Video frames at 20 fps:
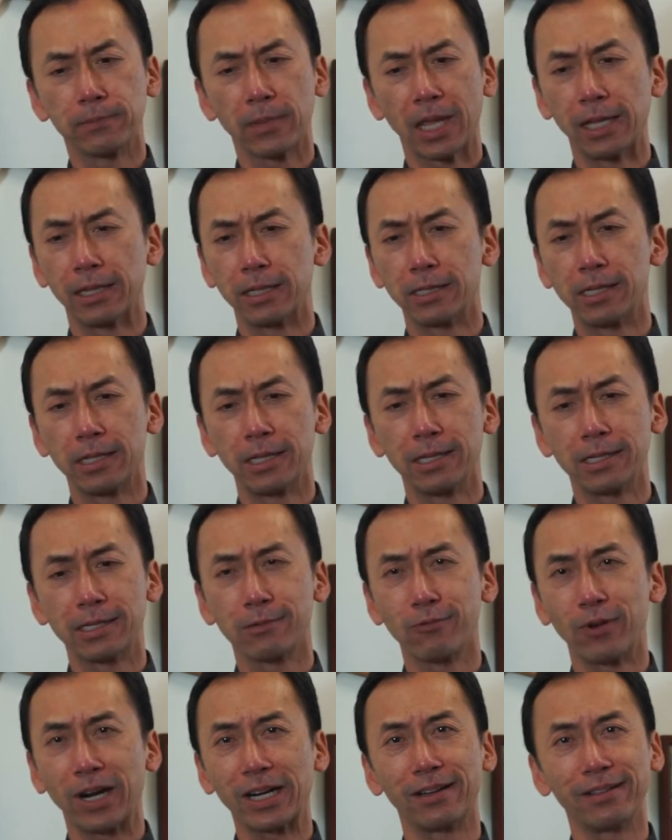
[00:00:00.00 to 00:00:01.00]
And this
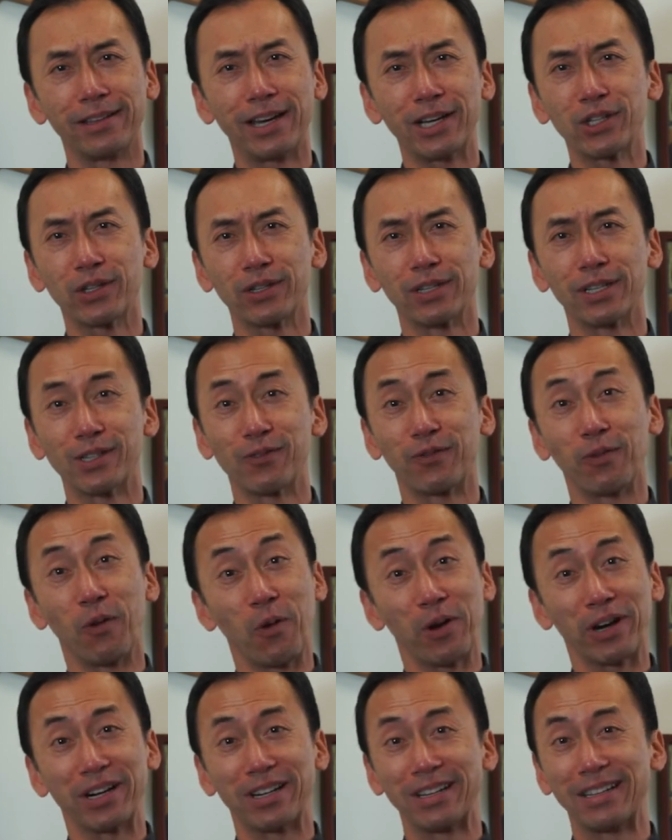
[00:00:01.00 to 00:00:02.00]
recollection is
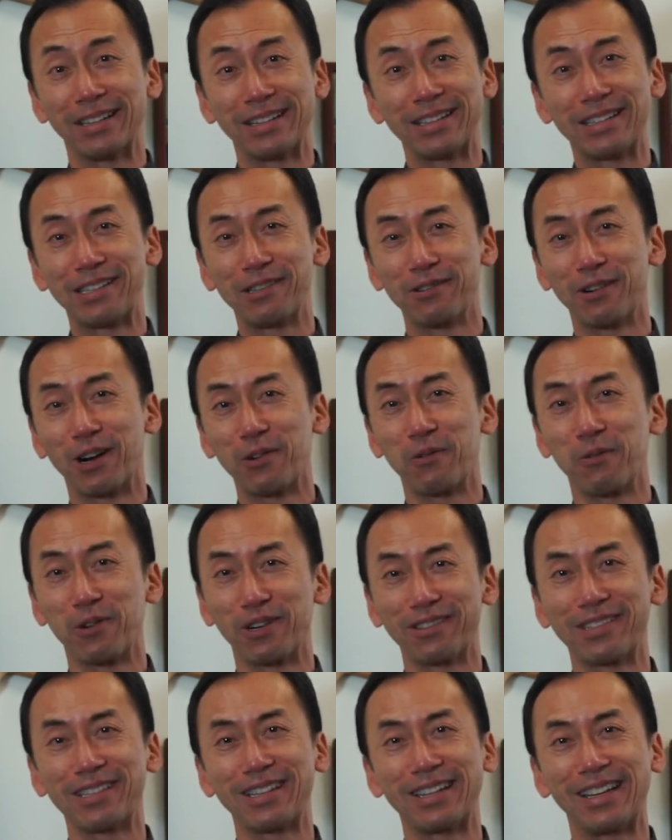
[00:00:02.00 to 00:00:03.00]
foreign to our
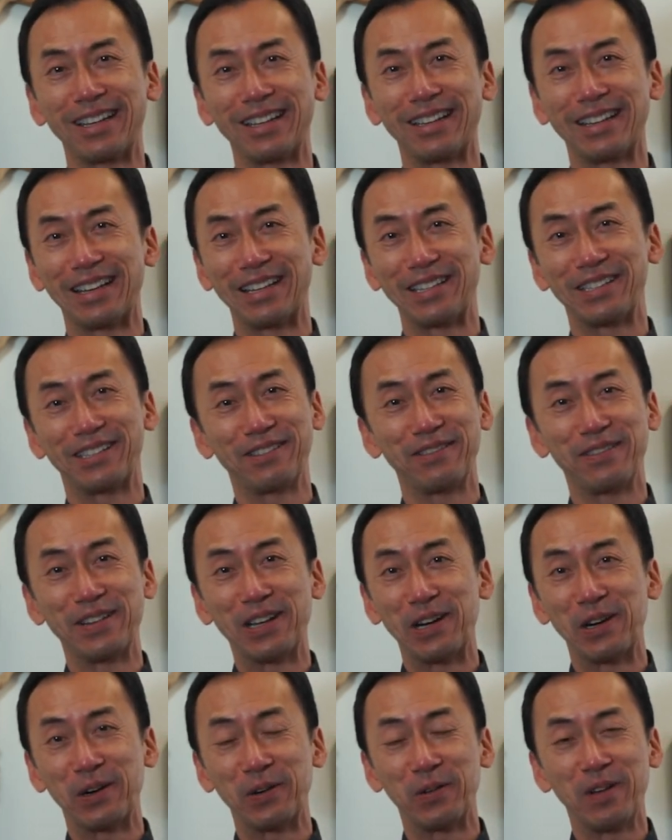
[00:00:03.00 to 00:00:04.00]
world today. As you
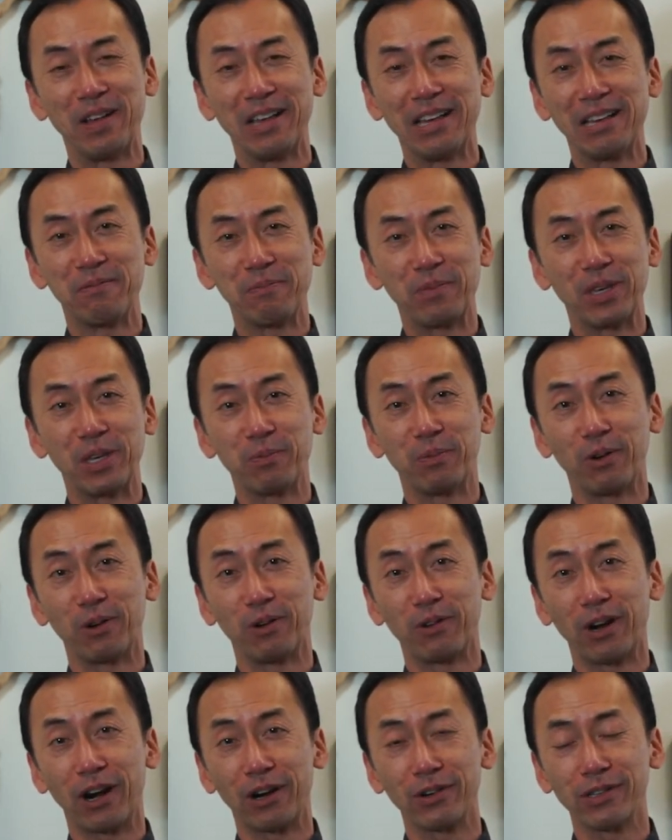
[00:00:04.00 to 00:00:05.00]
know,
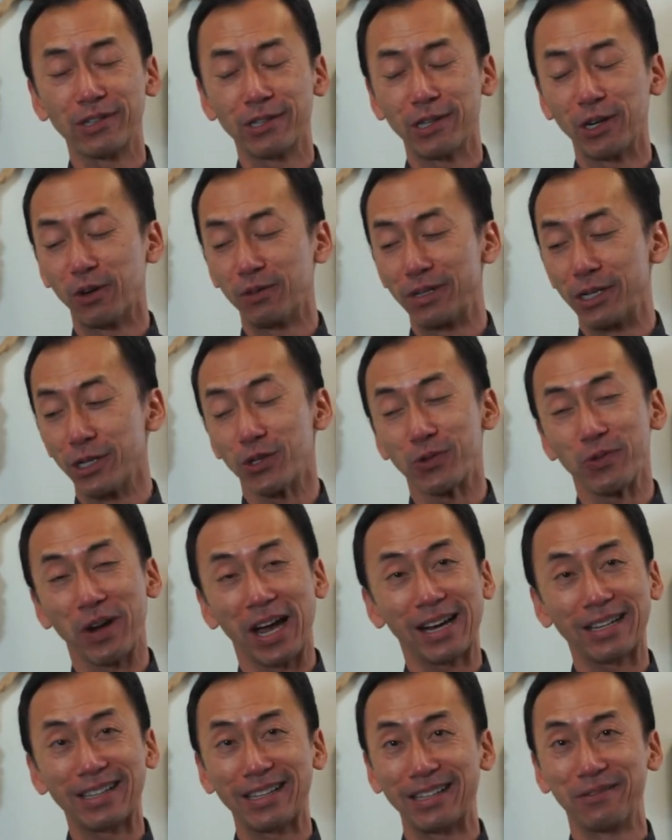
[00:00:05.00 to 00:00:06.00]
people are so
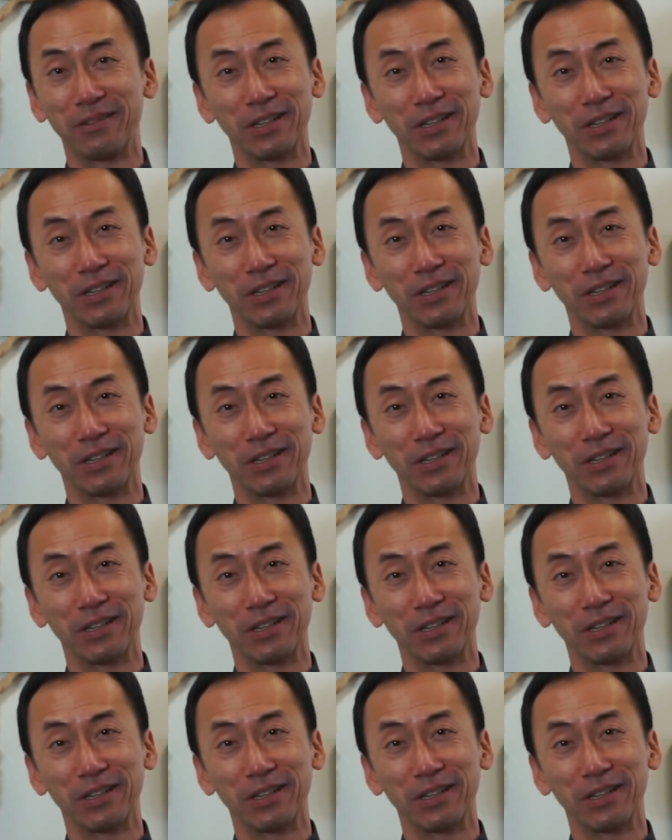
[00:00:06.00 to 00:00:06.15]
distracted